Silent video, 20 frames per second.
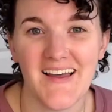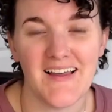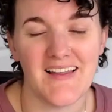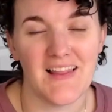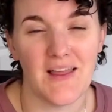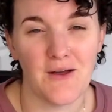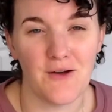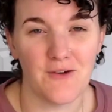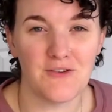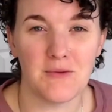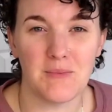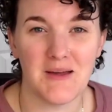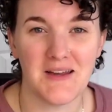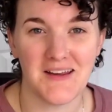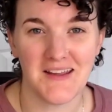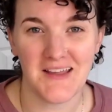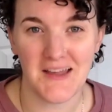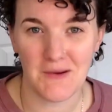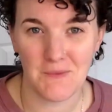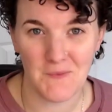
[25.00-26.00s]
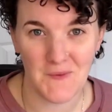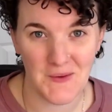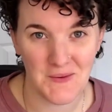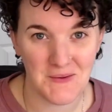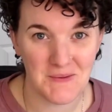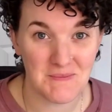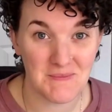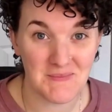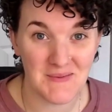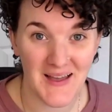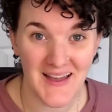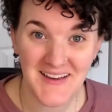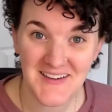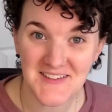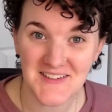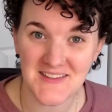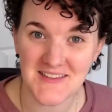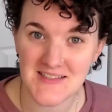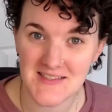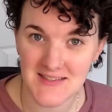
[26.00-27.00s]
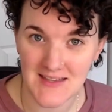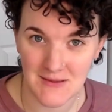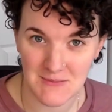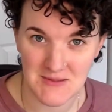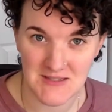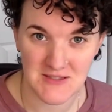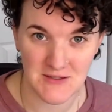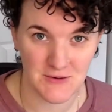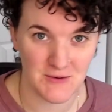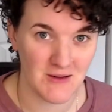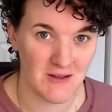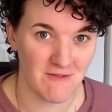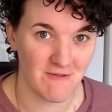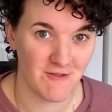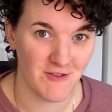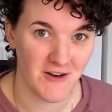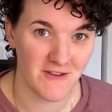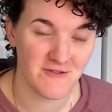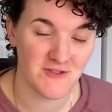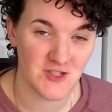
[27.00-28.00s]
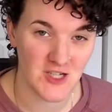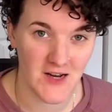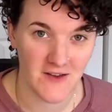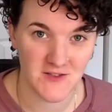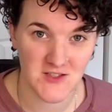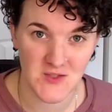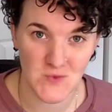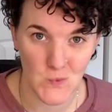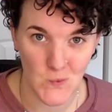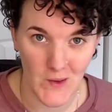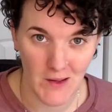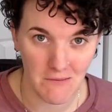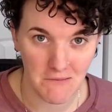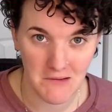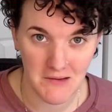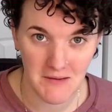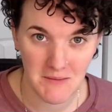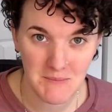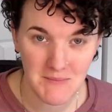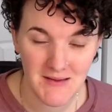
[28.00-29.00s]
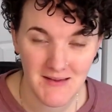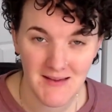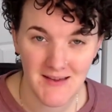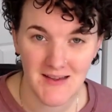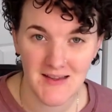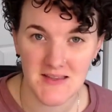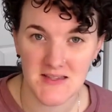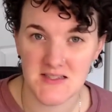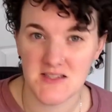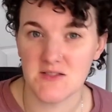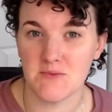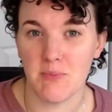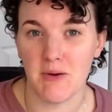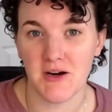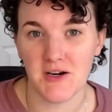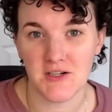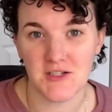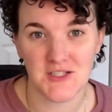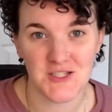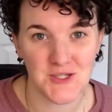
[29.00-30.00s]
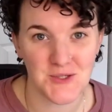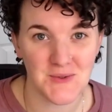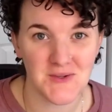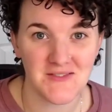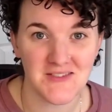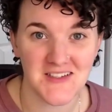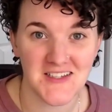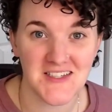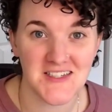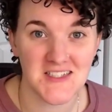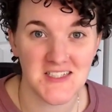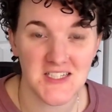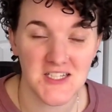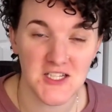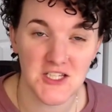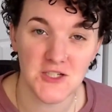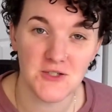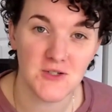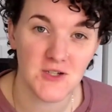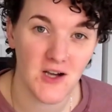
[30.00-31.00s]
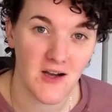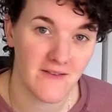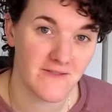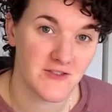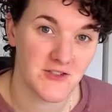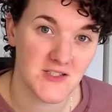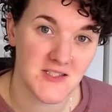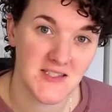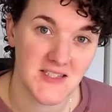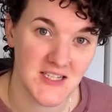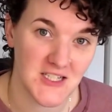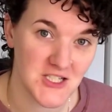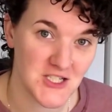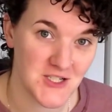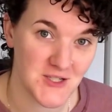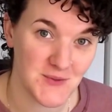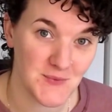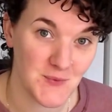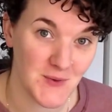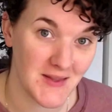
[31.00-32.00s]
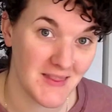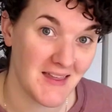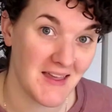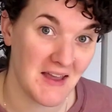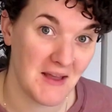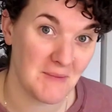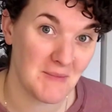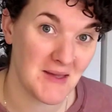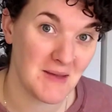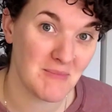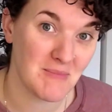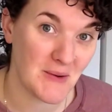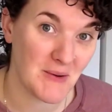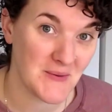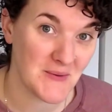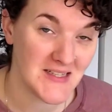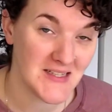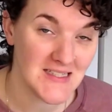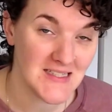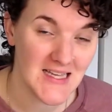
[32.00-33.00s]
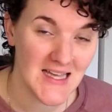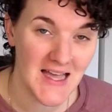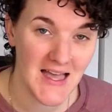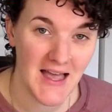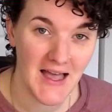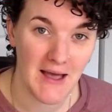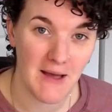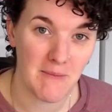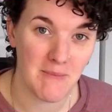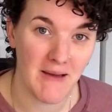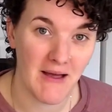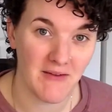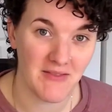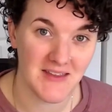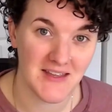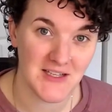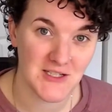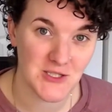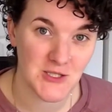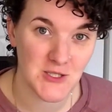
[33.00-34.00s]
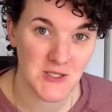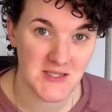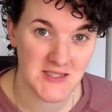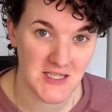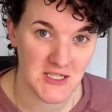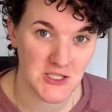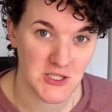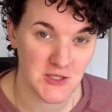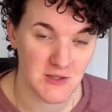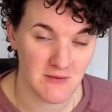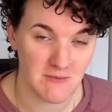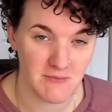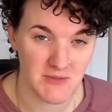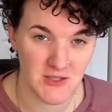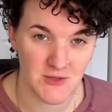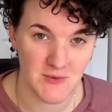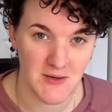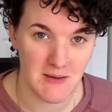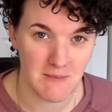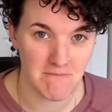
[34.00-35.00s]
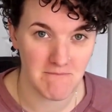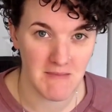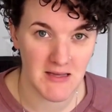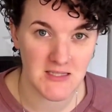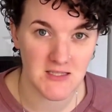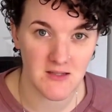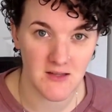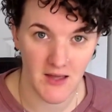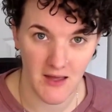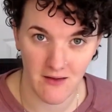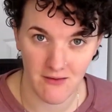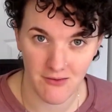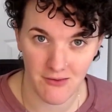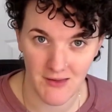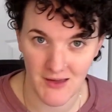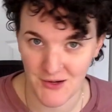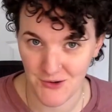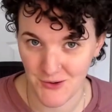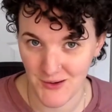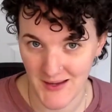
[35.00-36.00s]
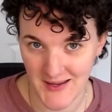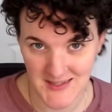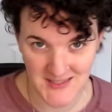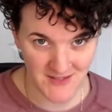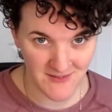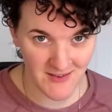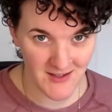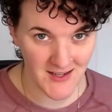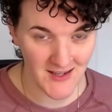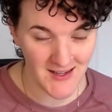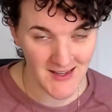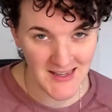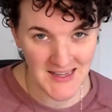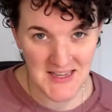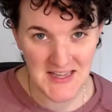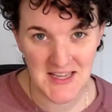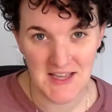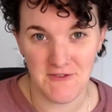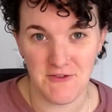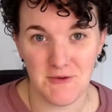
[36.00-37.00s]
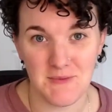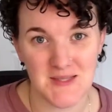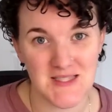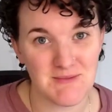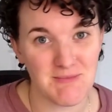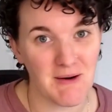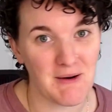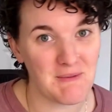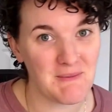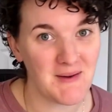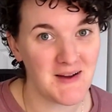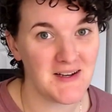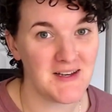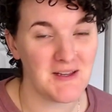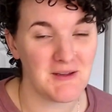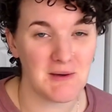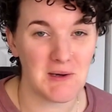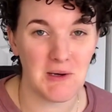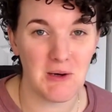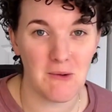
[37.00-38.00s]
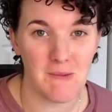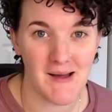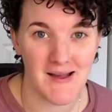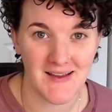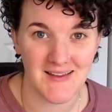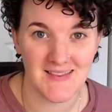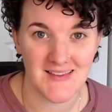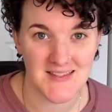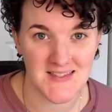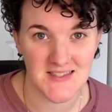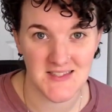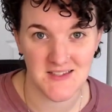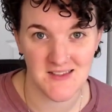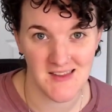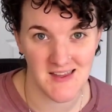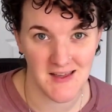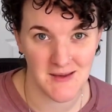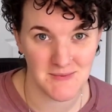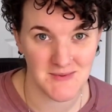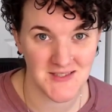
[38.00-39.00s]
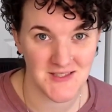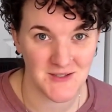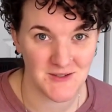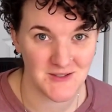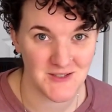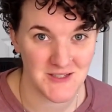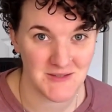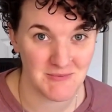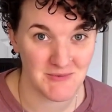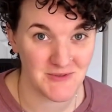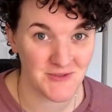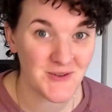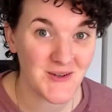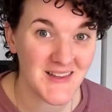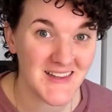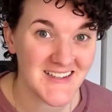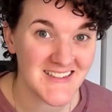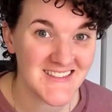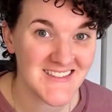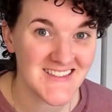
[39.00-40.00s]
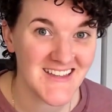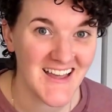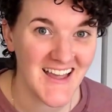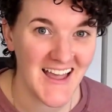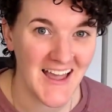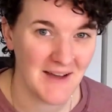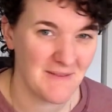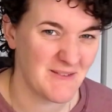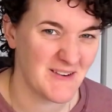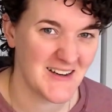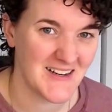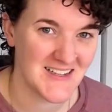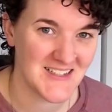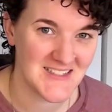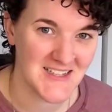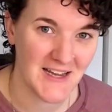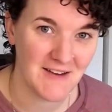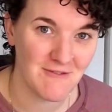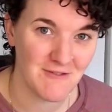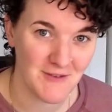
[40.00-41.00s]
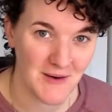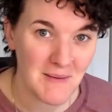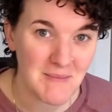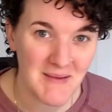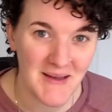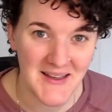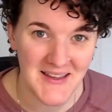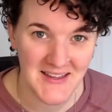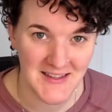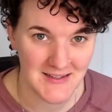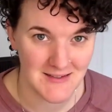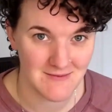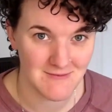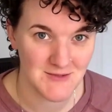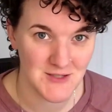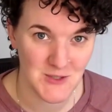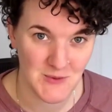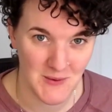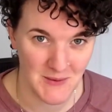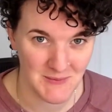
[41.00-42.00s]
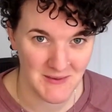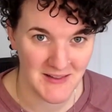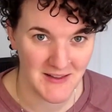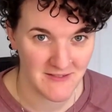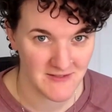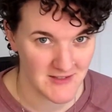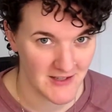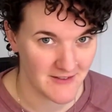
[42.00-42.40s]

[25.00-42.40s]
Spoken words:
Hello, everybody, and welcome back to this episode of Rough Drafts Welcome. This is part 2 of a continued conversation with Amy Bowen about the intersection between mental health and creativity. If you missed part 1, you can go back and listen to the episode just before this, and we're going to dive right back in to where we left